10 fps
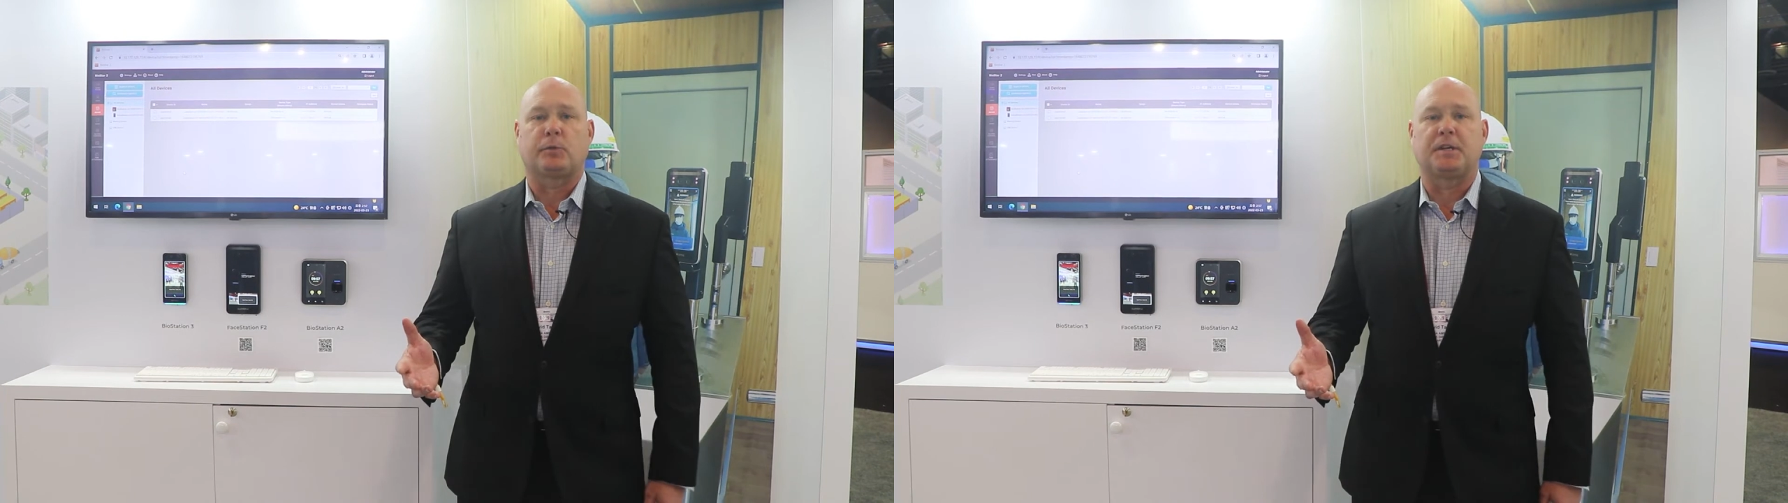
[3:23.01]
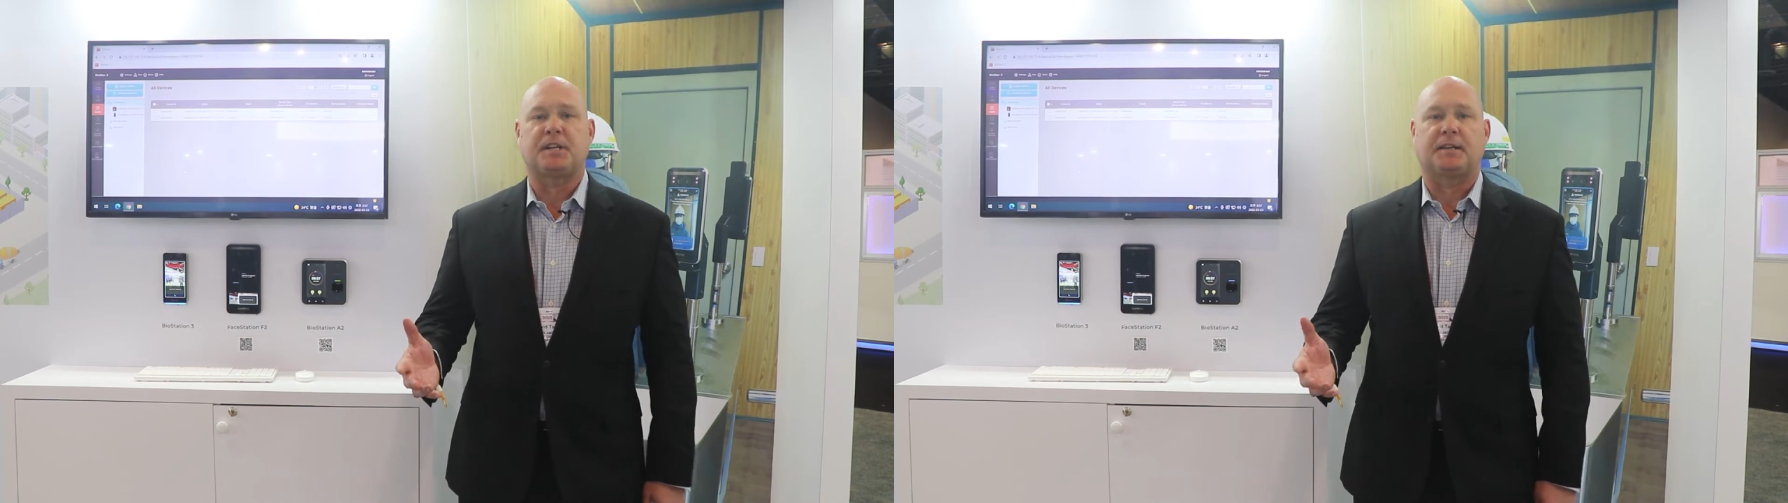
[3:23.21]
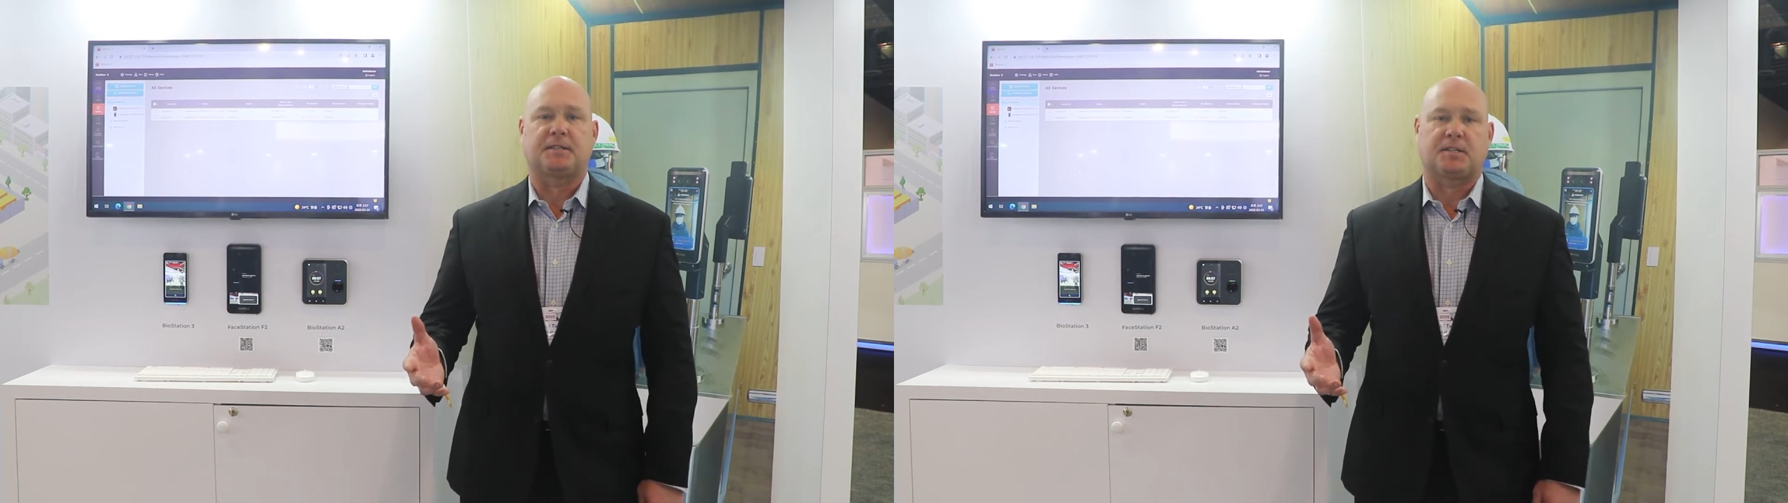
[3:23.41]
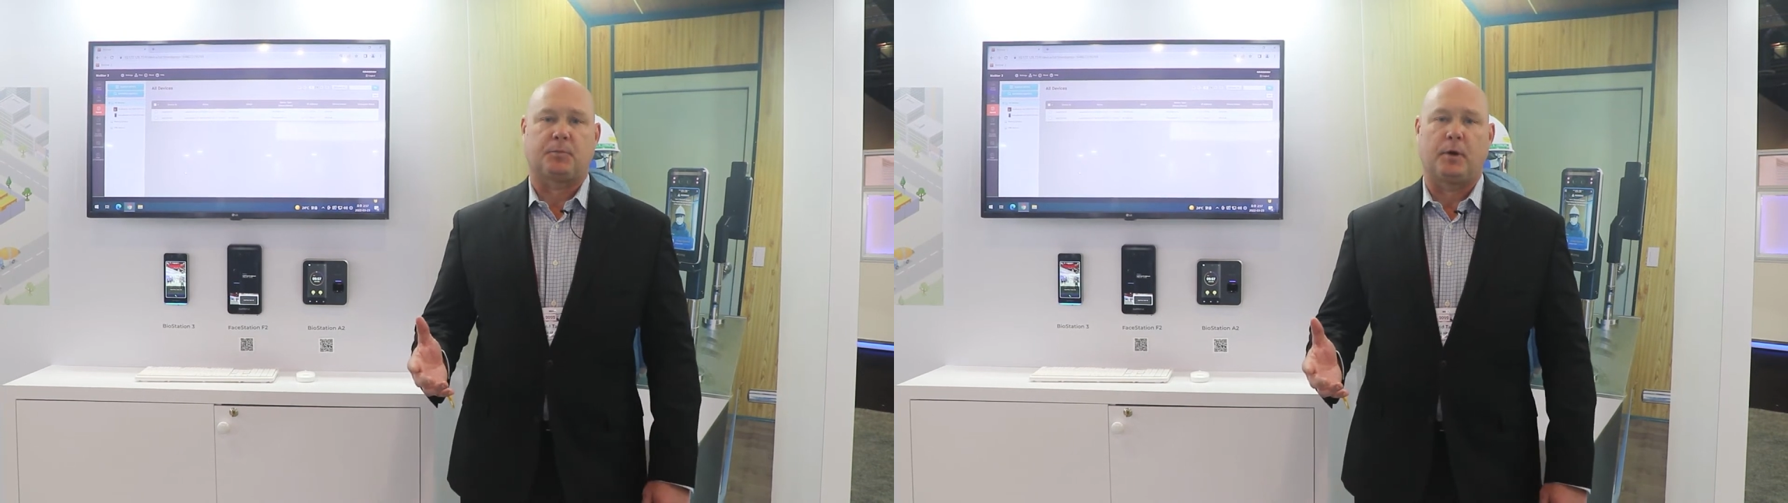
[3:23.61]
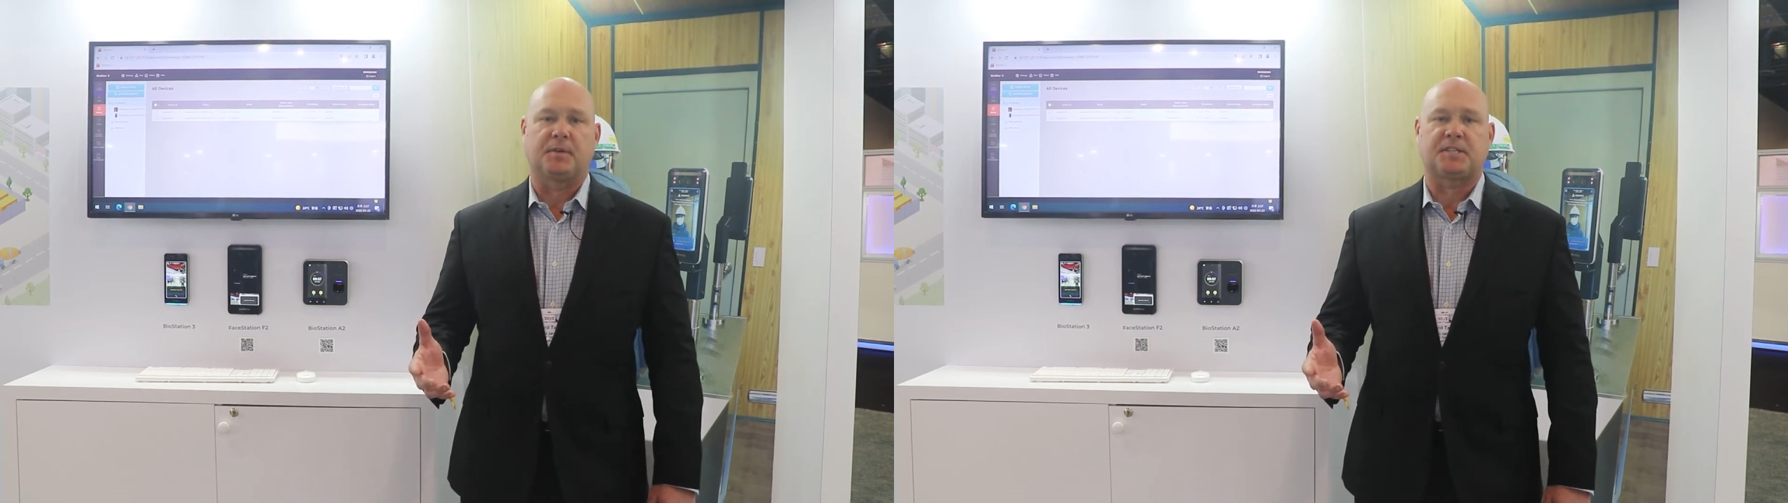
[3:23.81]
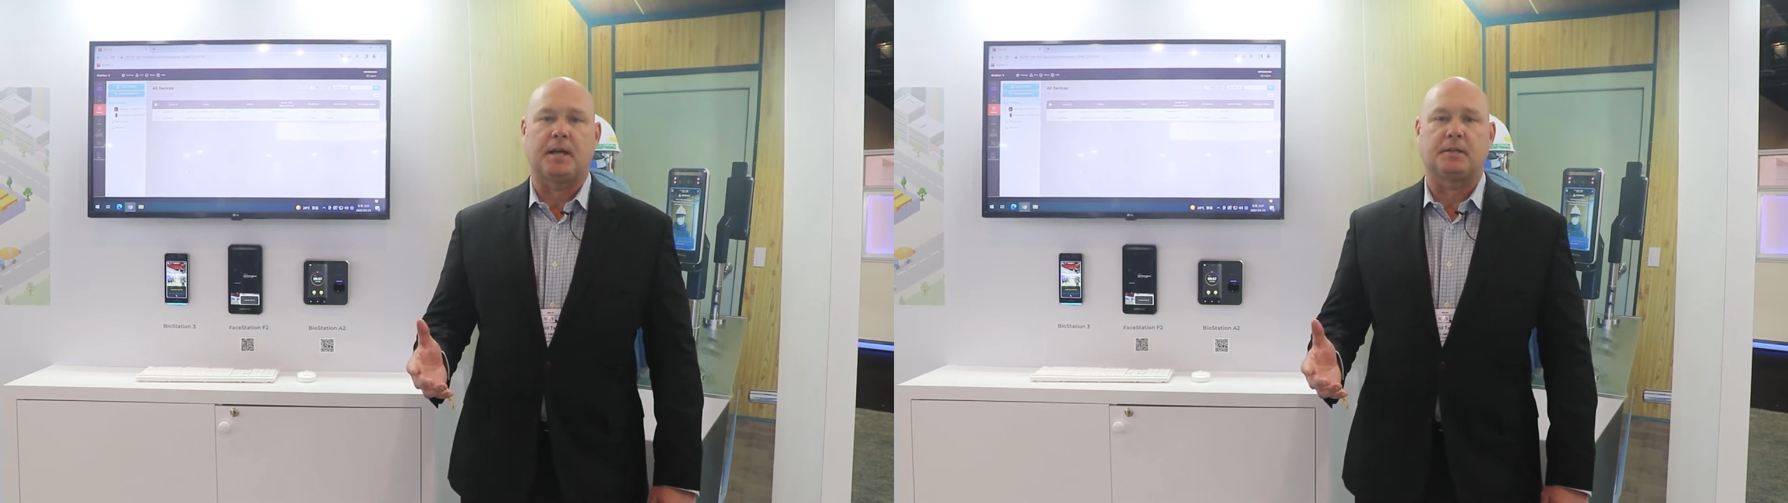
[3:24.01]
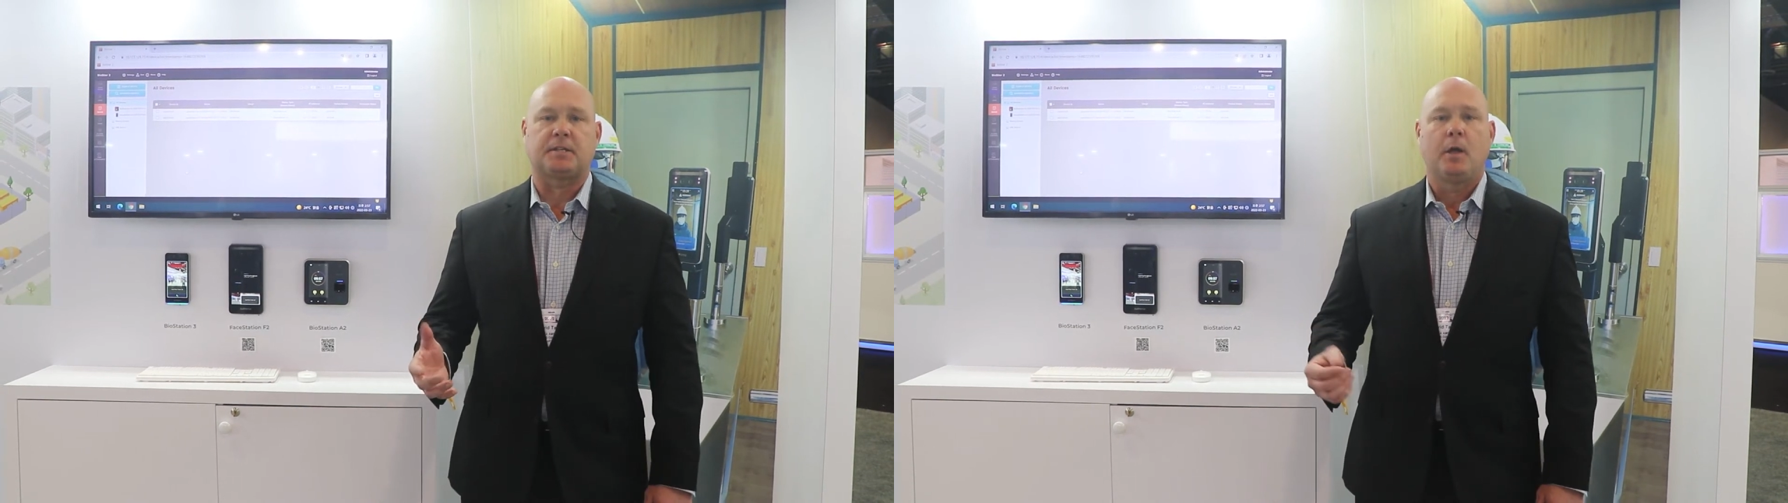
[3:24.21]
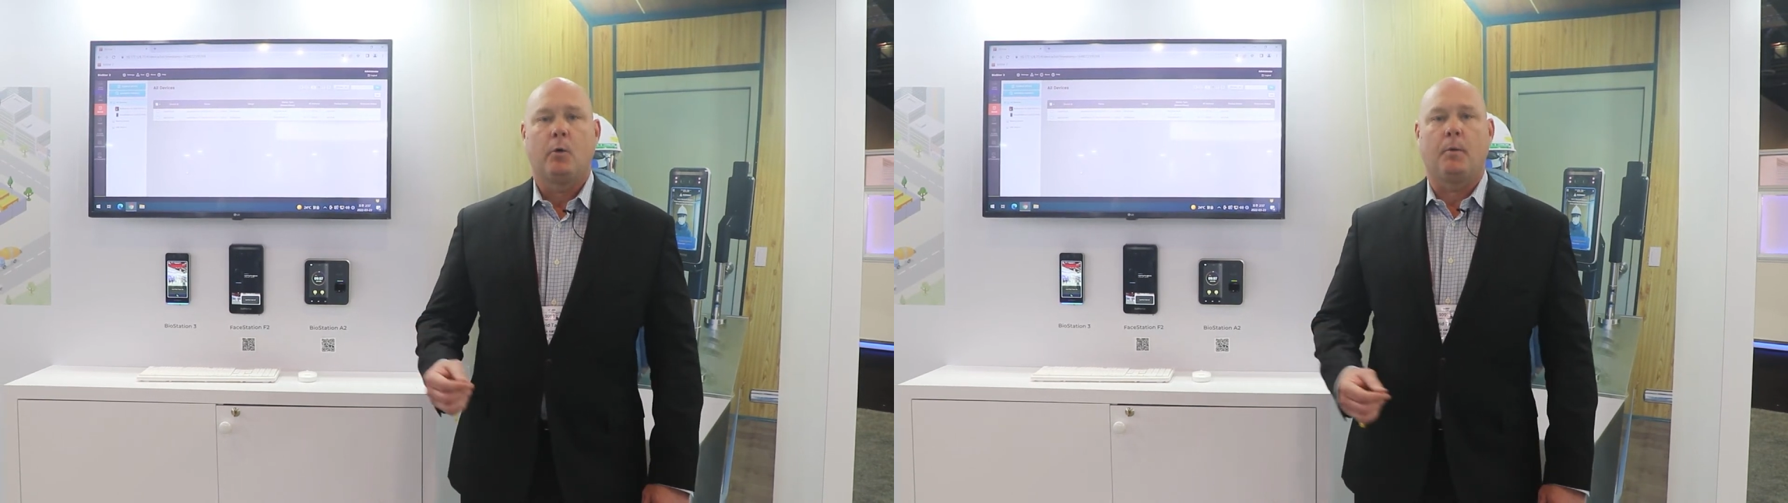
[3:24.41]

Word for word: reach out to Suprema Sales.